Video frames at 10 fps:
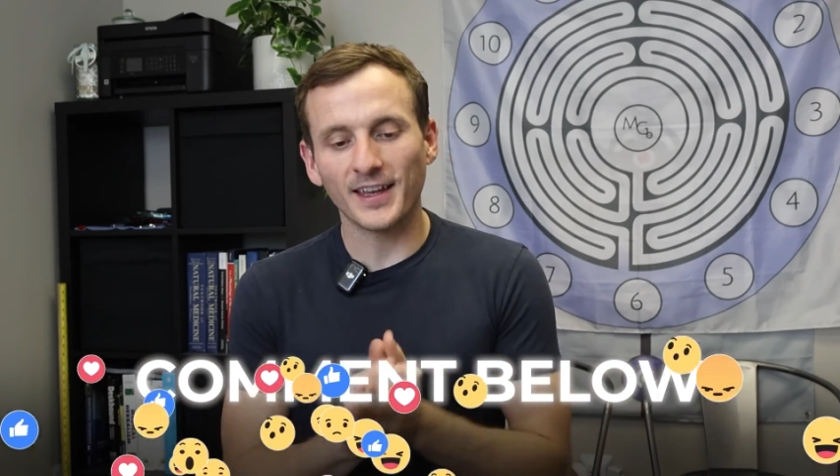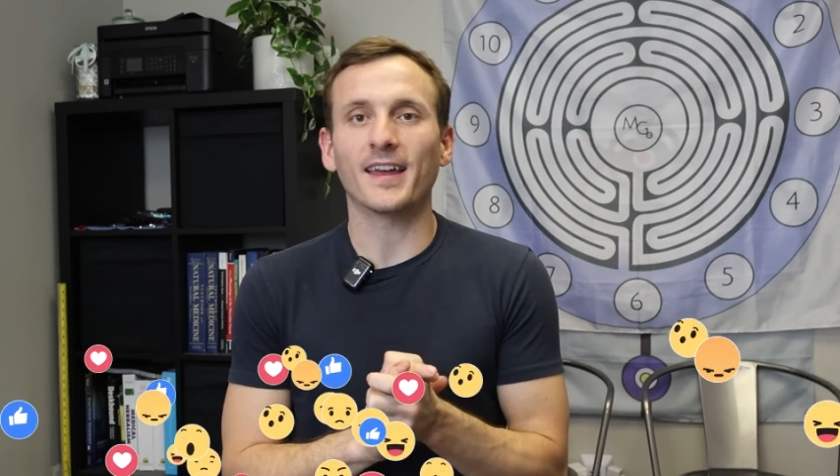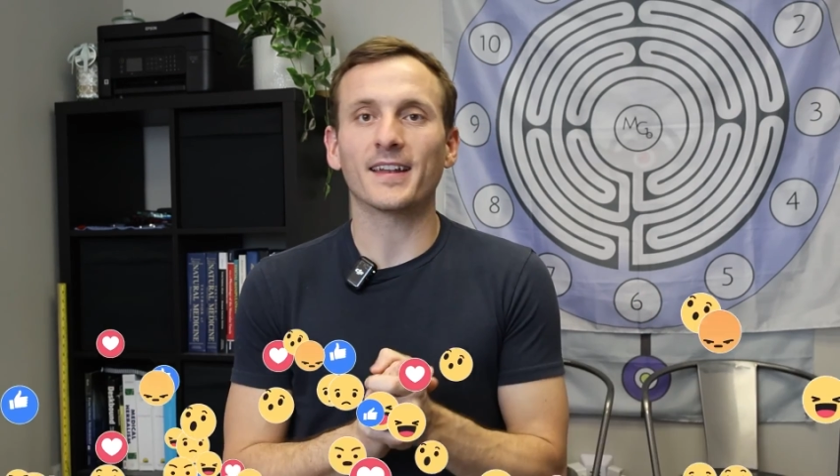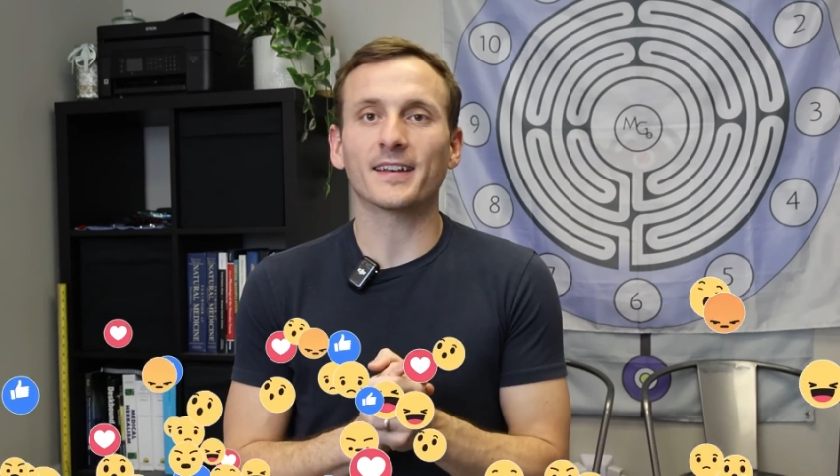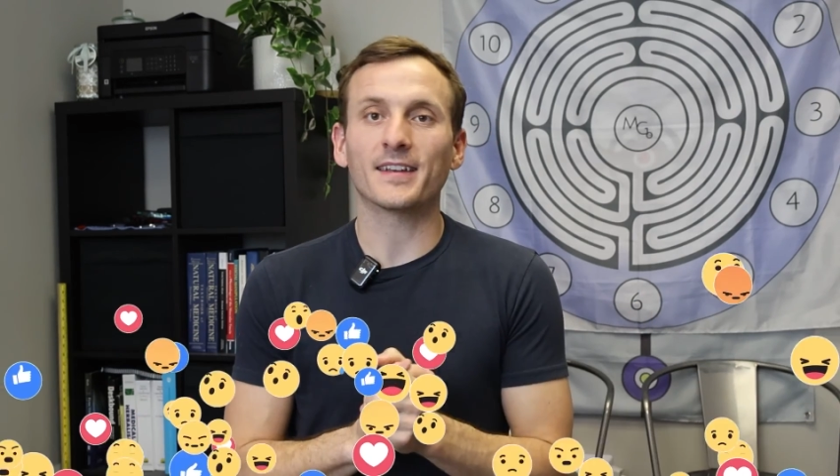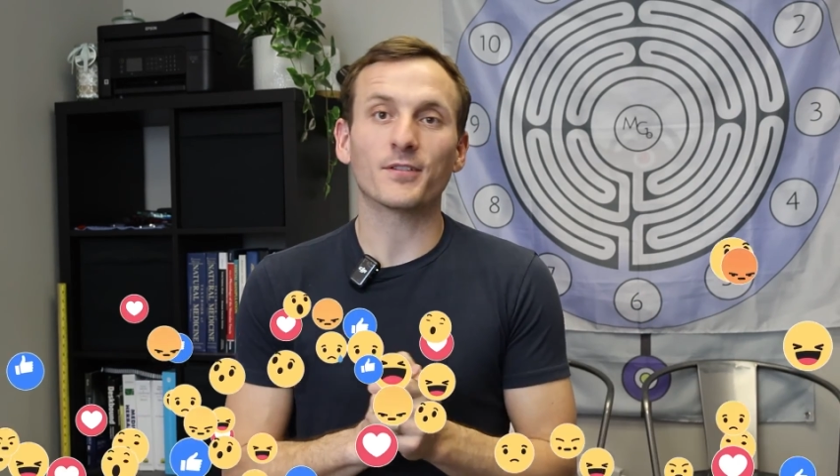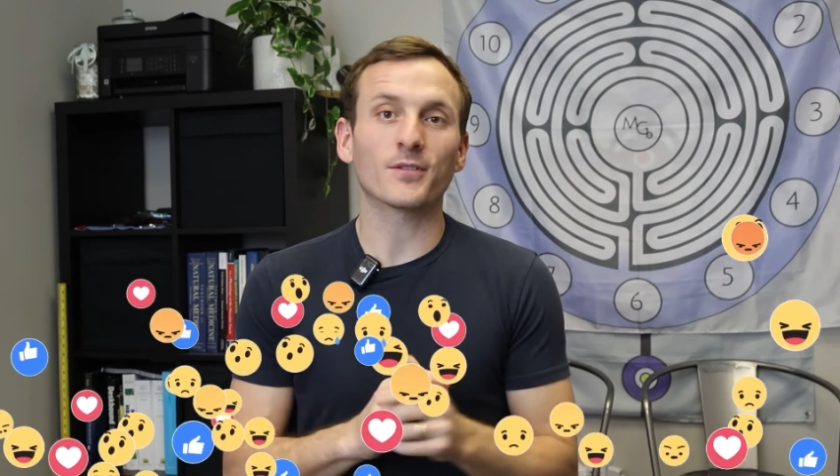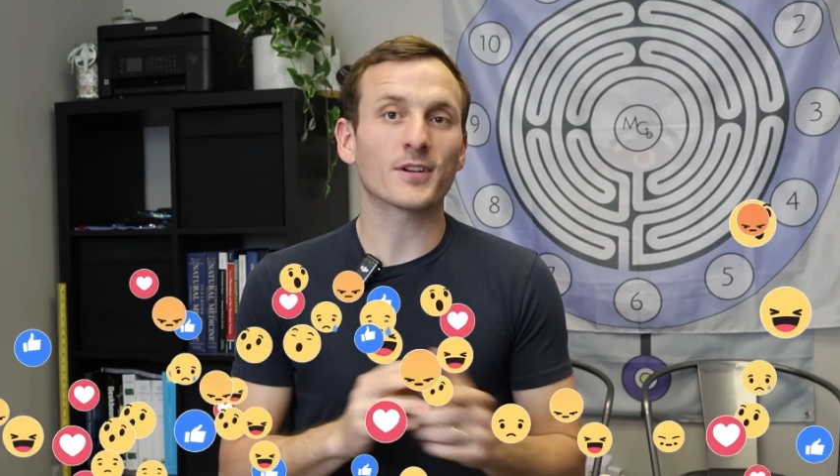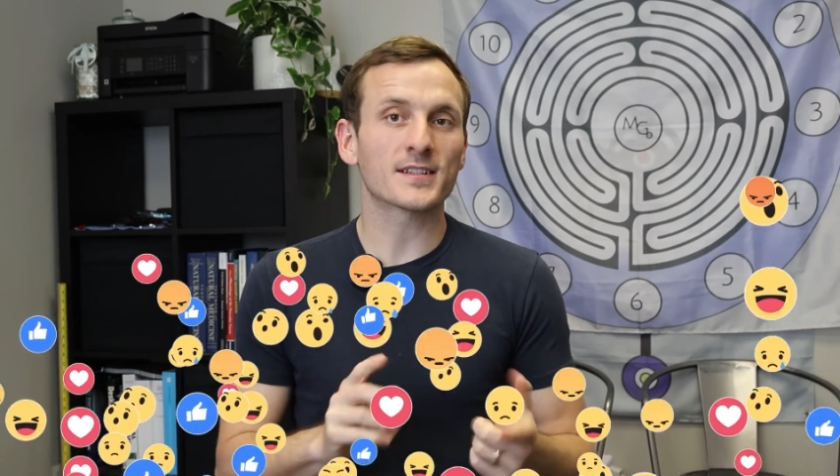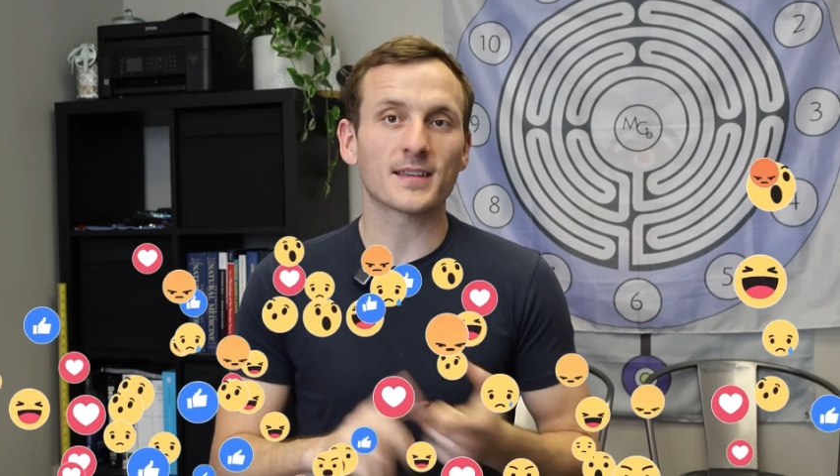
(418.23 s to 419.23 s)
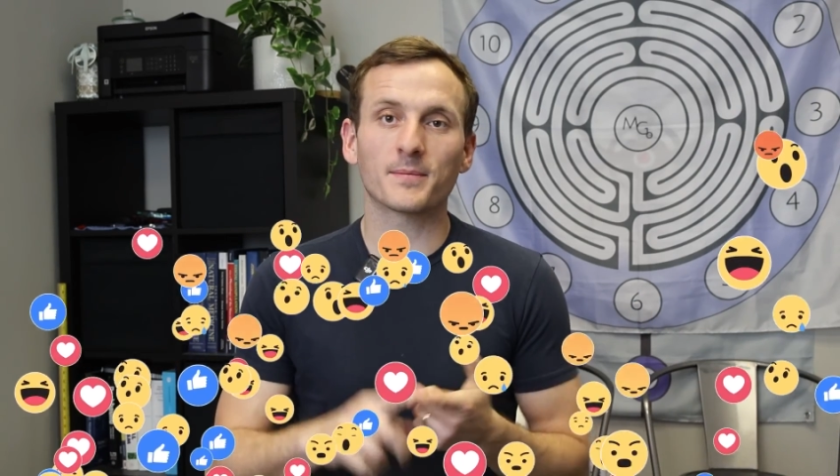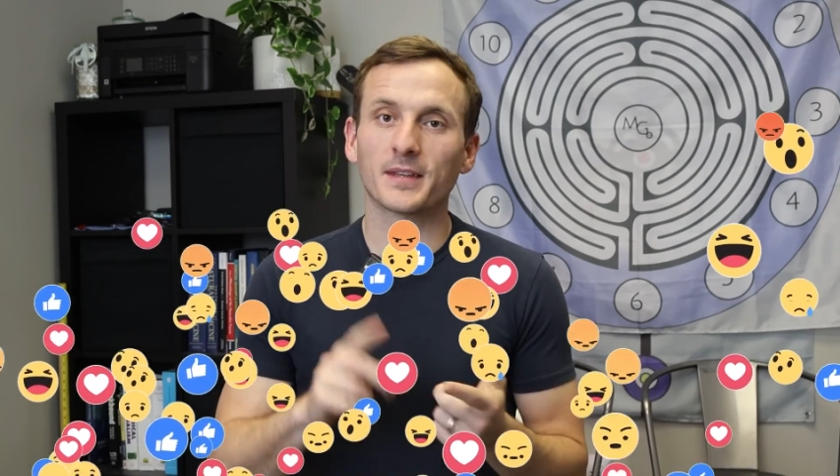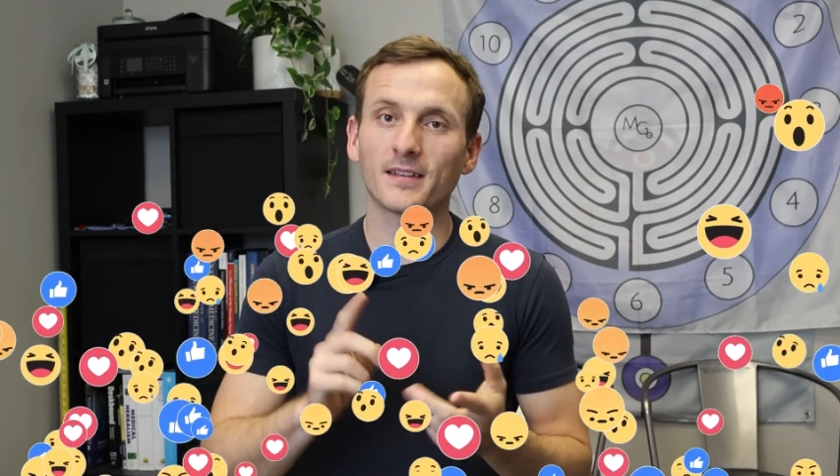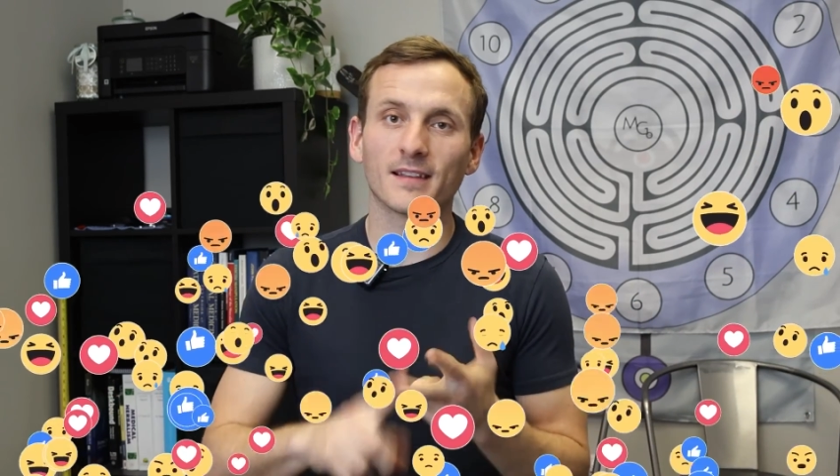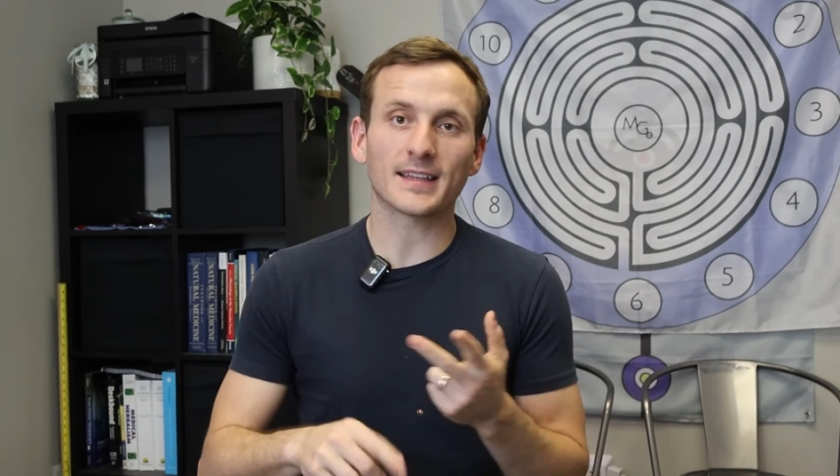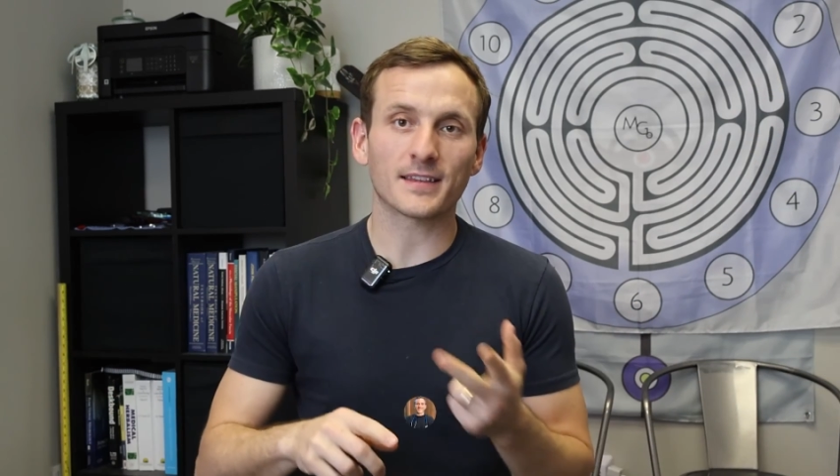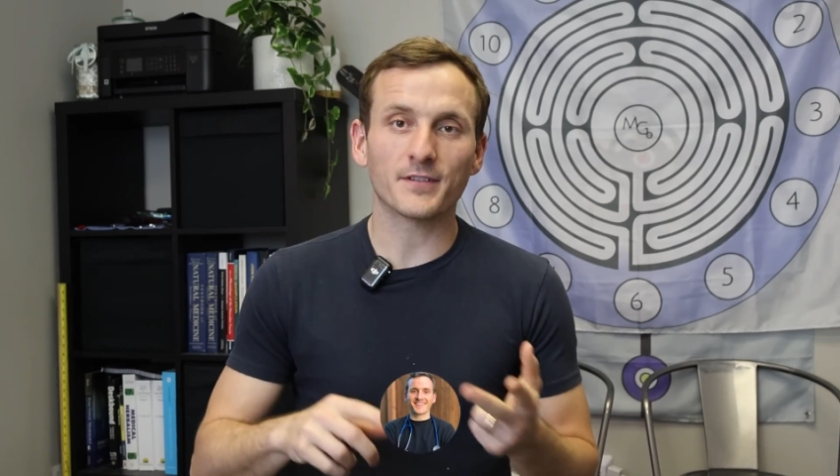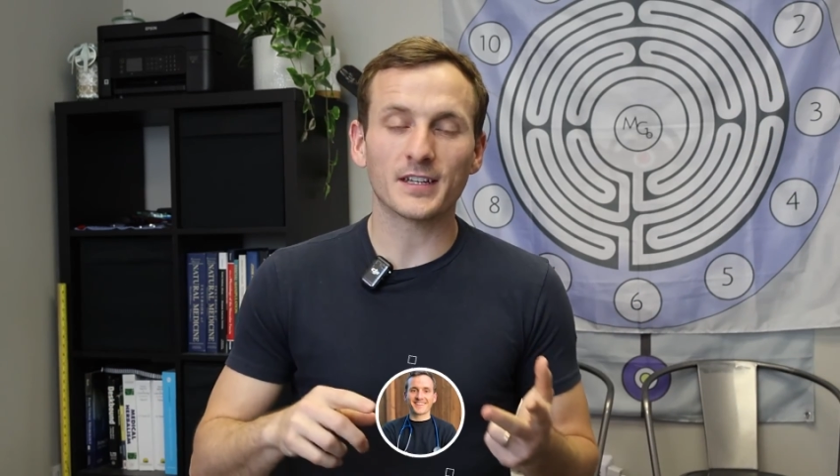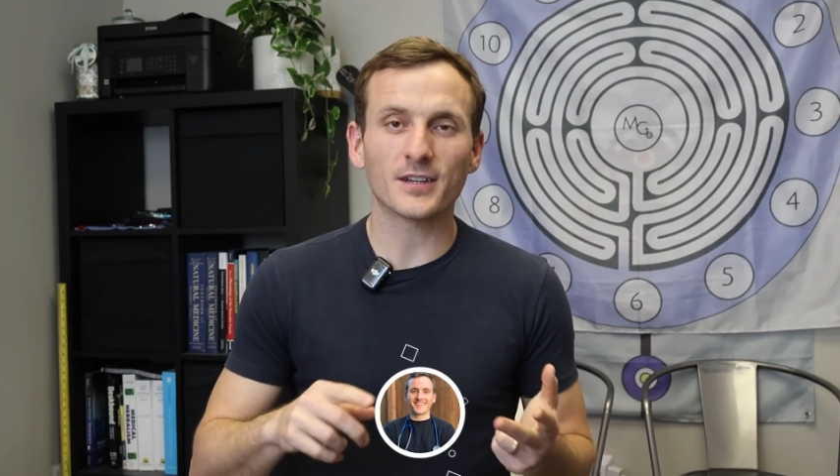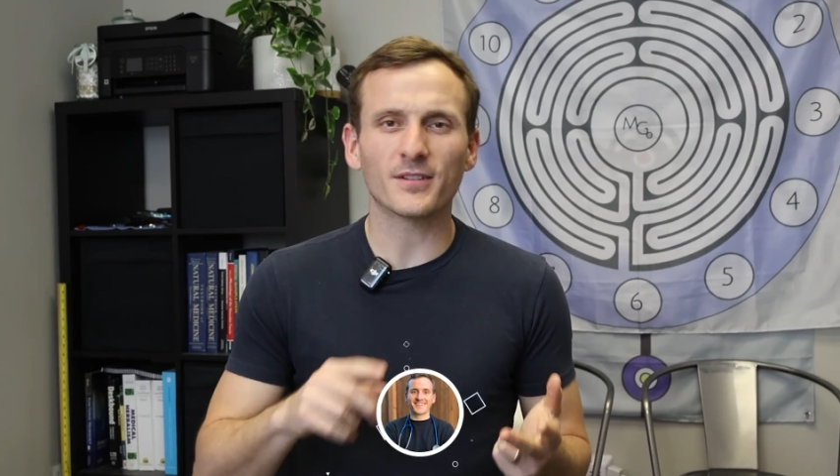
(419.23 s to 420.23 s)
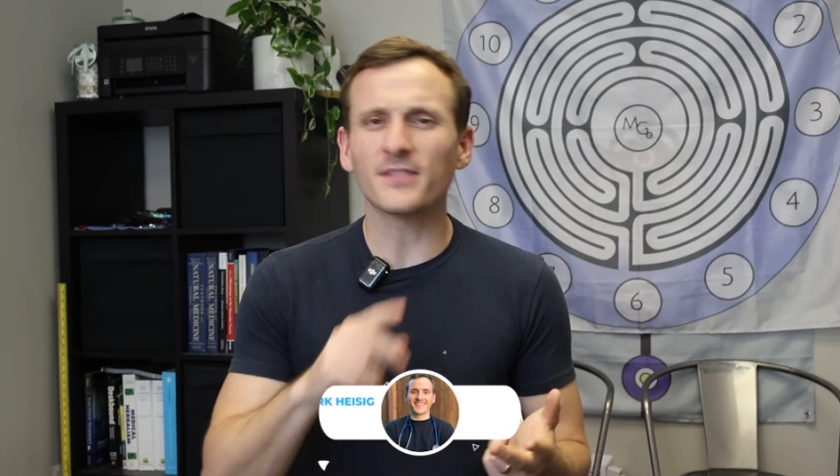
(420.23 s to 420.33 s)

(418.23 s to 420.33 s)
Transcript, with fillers: And if you learned something, you liked the video,